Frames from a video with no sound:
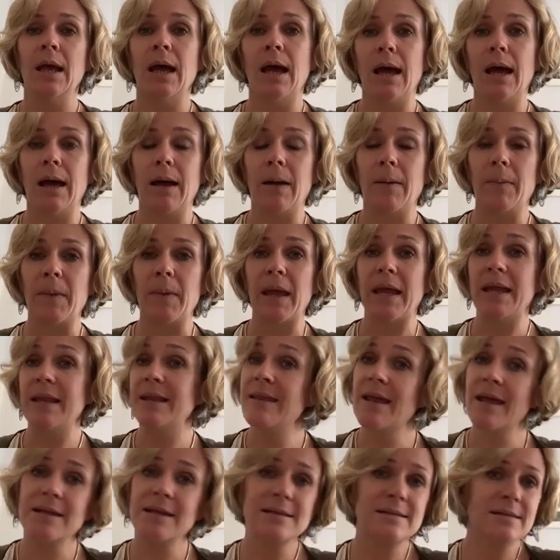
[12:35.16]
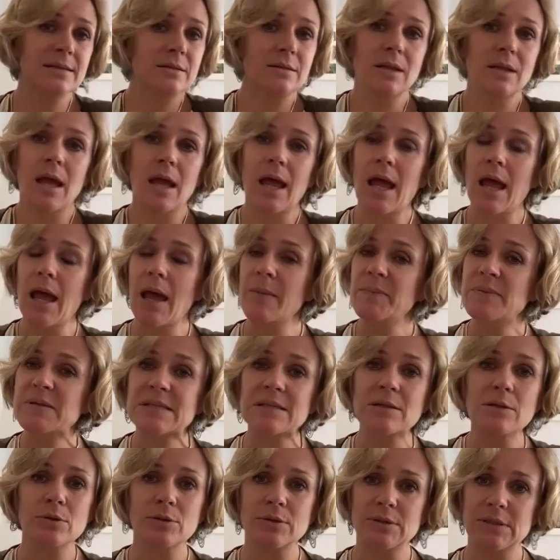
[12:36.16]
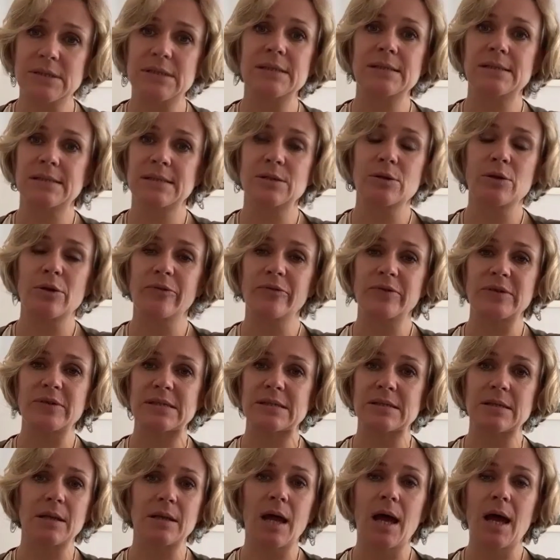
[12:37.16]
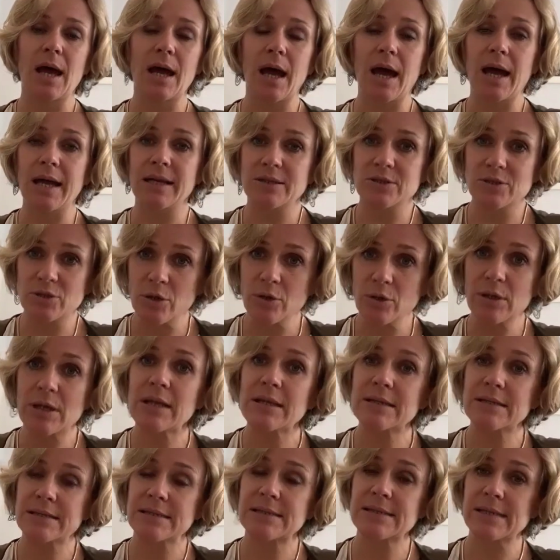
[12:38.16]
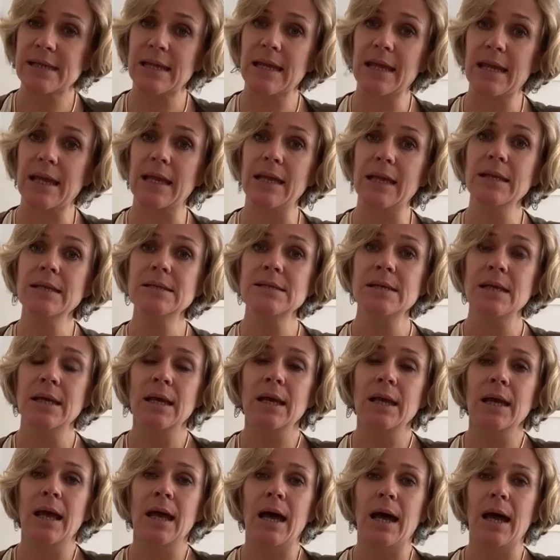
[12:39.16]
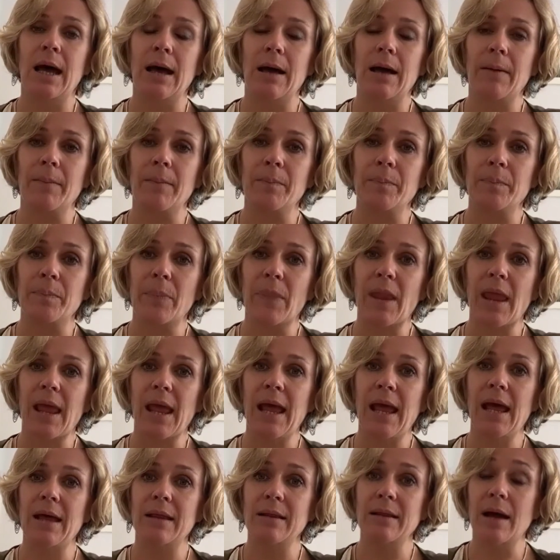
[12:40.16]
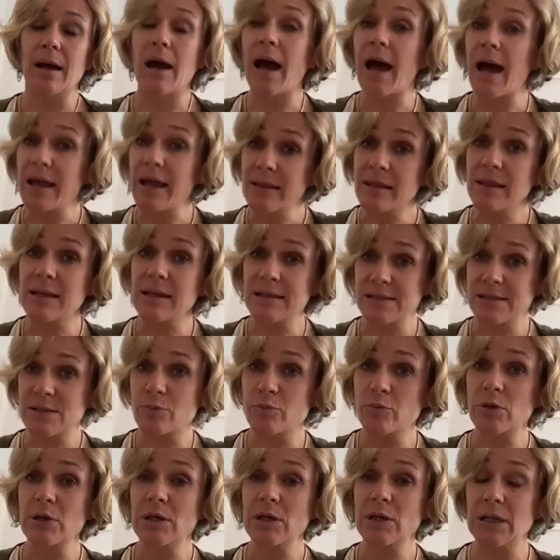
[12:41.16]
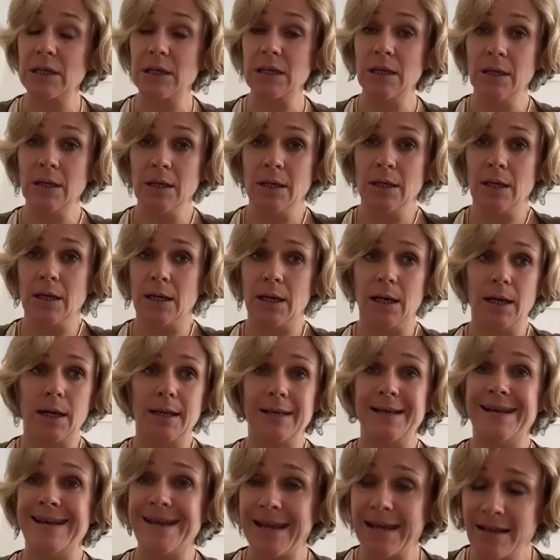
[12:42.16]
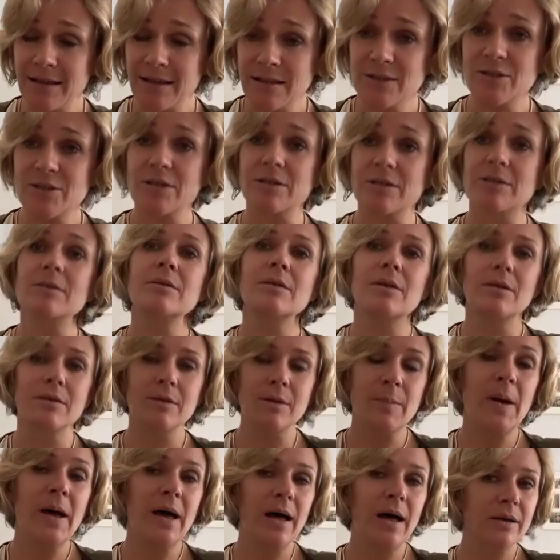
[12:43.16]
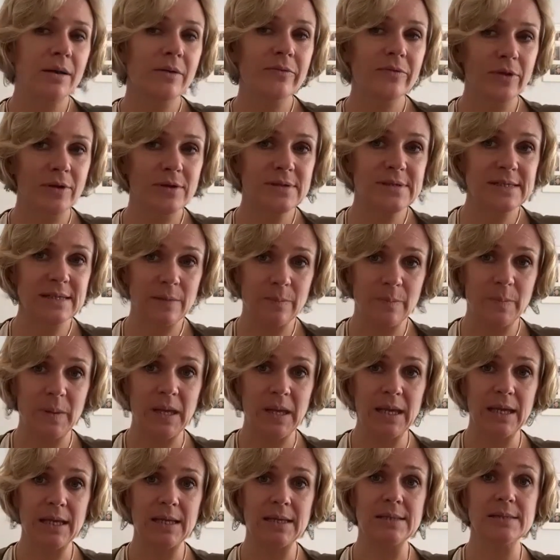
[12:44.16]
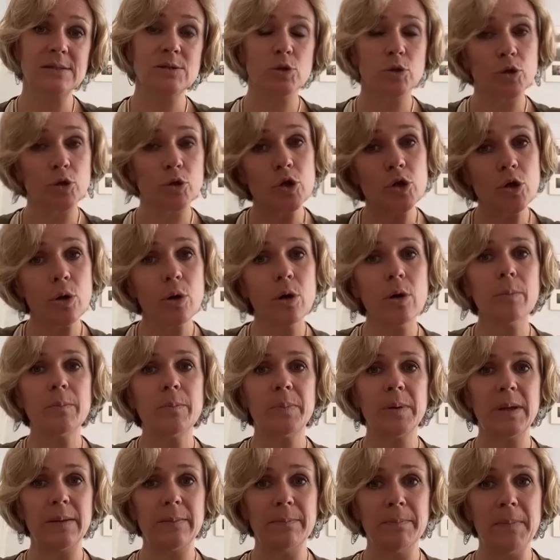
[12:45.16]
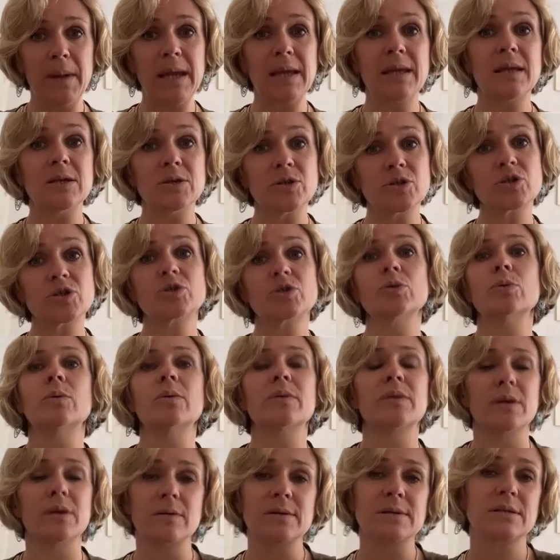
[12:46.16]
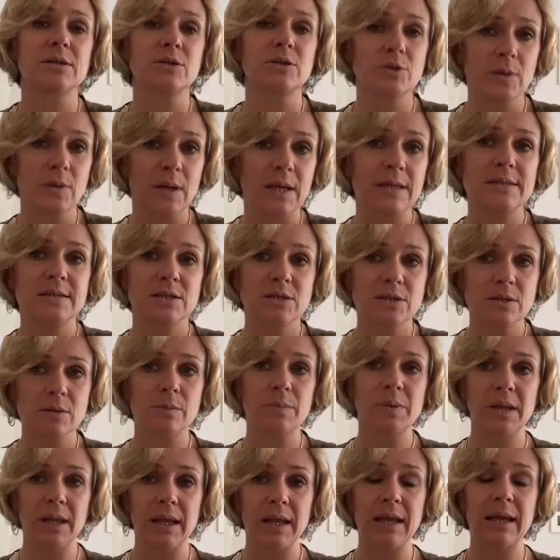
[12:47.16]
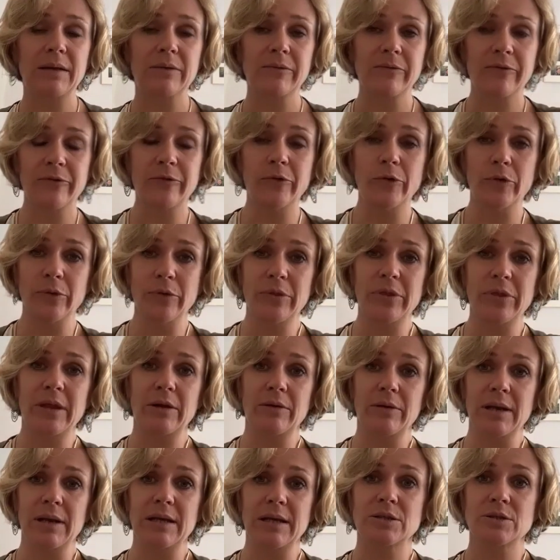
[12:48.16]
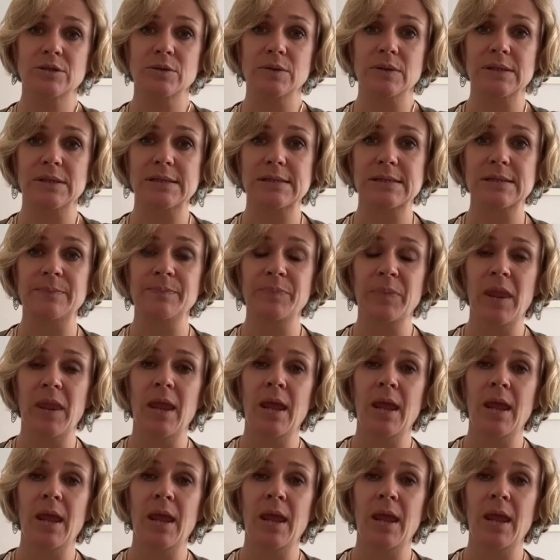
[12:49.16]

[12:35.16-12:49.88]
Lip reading: And that is an absolute disservice that I don't understand. I think it's really negligent on the part of those MPs to not be making sure there is a transition plan for their electorates.